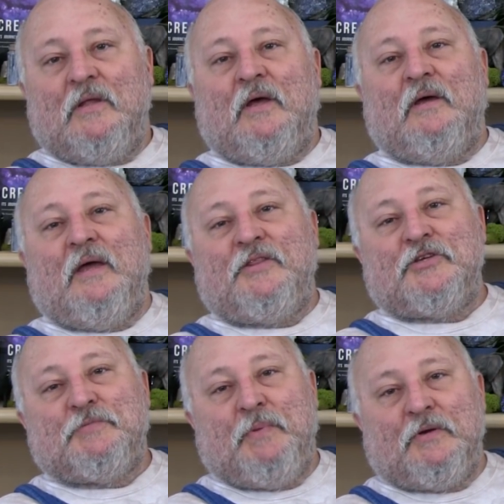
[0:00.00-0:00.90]
uh, at
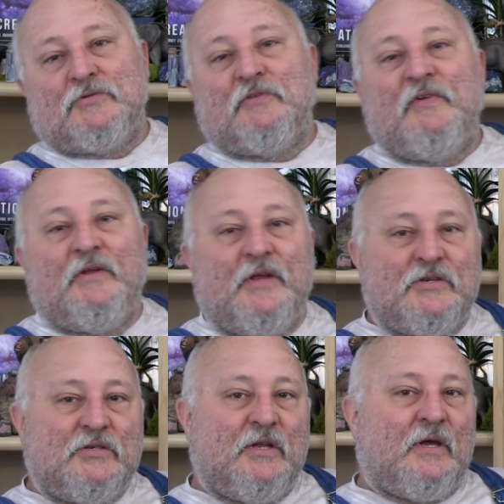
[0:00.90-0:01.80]

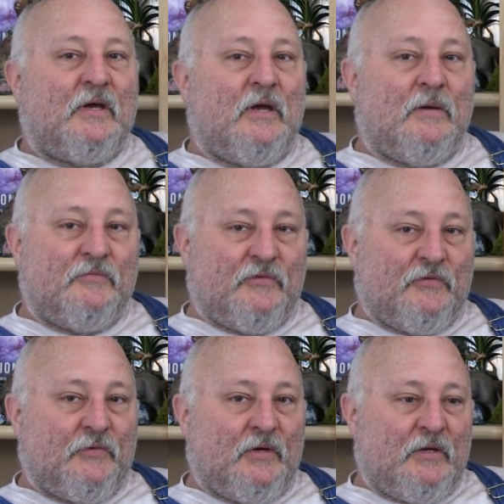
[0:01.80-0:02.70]
thespiritualfoundation.com for
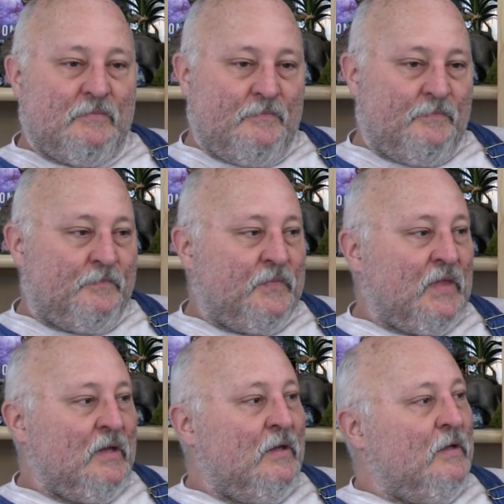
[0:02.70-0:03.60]
free.
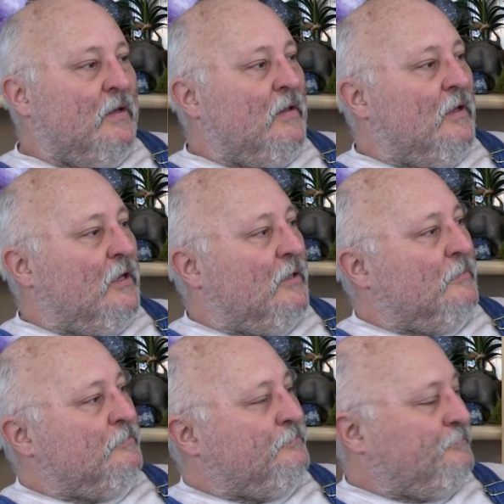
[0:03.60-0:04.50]

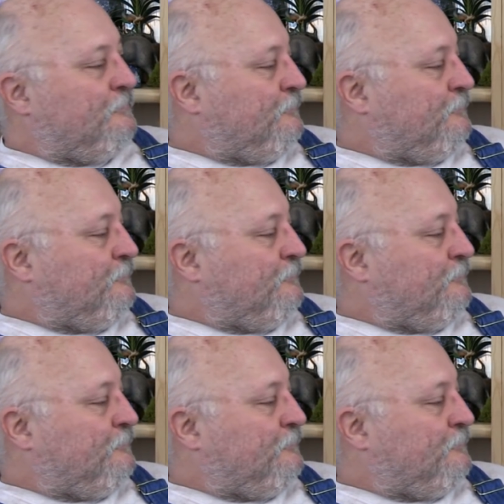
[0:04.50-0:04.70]
Um.